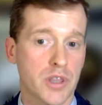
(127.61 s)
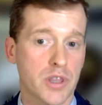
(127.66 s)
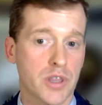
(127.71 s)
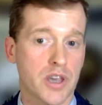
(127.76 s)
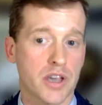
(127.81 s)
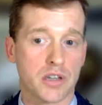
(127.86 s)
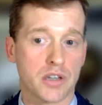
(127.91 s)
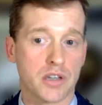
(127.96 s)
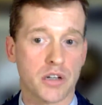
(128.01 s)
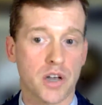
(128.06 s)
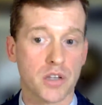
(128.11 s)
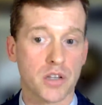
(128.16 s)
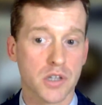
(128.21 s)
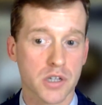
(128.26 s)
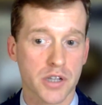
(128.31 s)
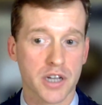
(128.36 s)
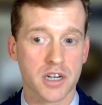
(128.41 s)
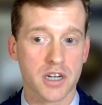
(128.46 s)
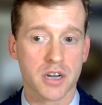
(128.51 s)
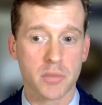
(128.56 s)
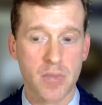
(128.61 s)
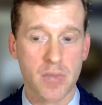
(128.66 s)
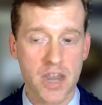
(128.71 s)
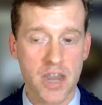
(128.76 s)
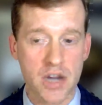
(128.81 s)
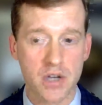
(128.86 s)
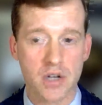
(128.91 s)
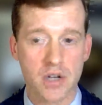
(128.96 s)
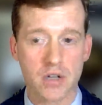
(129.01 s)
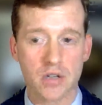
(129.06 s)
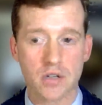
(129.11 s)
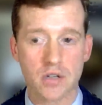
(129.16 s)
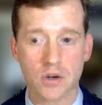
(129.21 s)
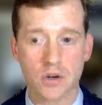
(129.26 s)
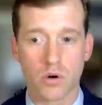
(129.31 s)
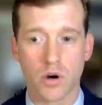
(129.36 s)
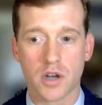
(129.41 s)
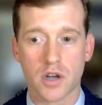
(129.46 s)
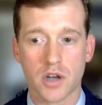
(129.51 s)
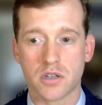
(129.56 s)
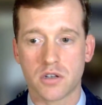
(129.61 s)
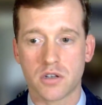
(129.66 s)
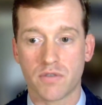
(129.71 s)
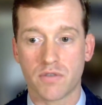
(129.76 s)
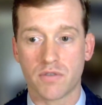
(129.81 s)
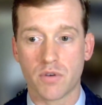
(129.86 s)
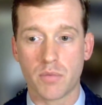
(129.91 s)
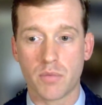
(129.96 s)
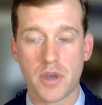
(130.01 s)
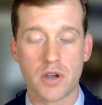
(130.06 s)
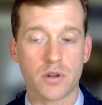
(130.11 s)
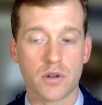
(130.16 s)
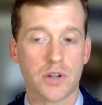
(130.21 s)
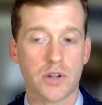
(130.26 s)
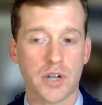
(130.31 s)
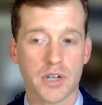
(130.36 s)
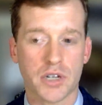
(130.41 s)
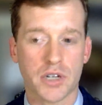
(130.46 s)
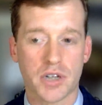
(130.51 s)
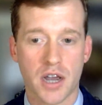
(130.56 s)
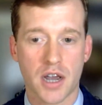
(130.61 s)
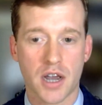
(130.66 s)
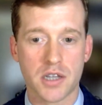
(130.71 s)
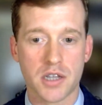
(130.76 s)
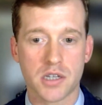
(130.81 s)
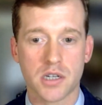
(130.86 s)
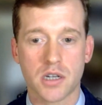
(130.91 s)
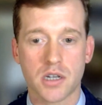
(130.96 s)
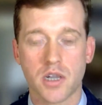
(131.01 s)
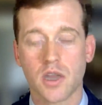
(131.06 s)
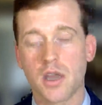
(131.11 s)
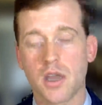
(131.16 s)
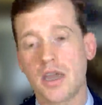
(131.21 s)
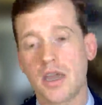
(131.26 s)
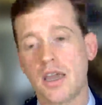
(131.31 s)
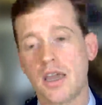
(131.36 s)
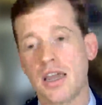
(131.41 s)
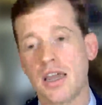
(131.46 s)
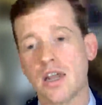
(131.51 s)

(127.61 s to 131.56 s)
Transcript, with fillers: thousand unselected patients across the different Mayo Clinic sites,